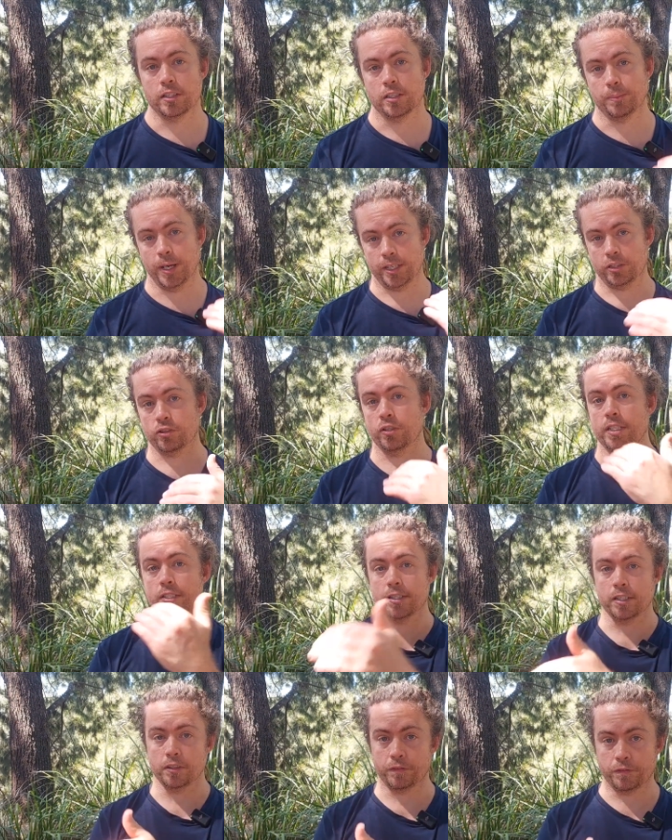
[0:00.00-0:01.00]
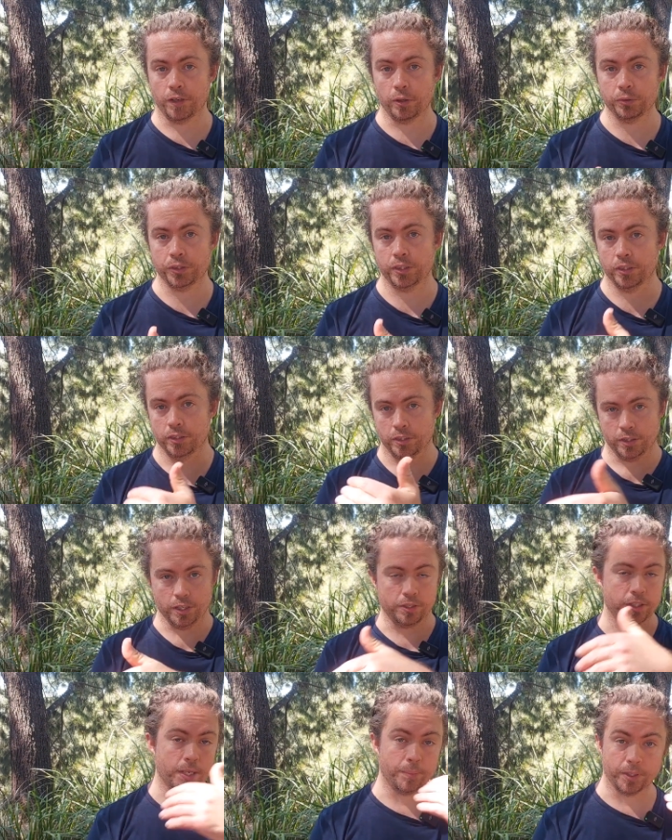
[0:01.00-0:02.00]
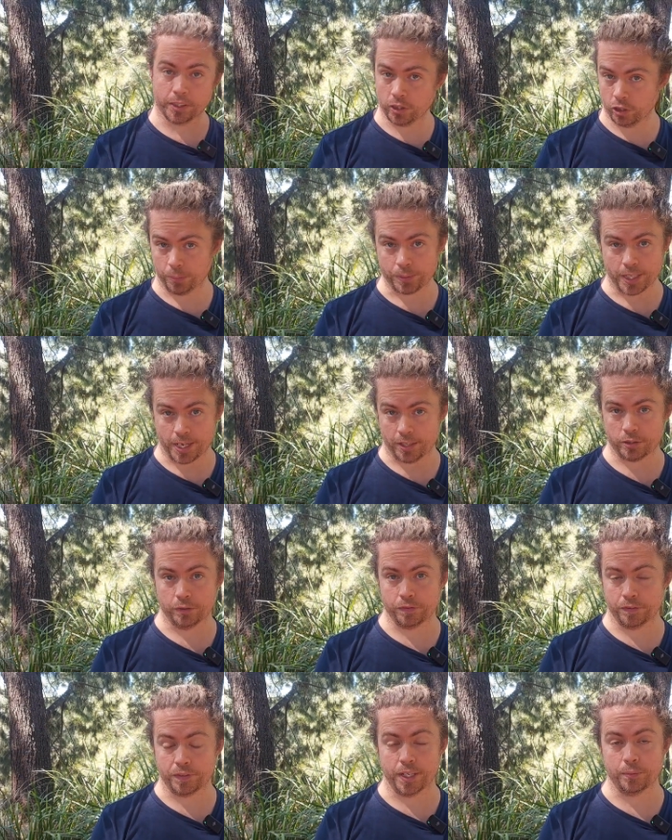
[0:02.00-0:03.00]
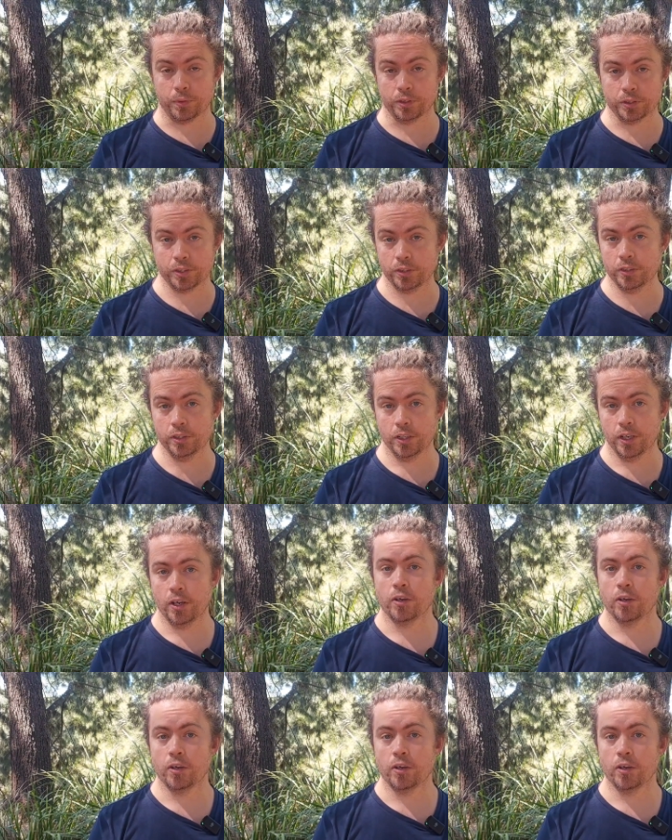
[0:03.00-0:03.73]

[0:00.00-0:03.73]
to make trees the default that someone can opt out of if they want to,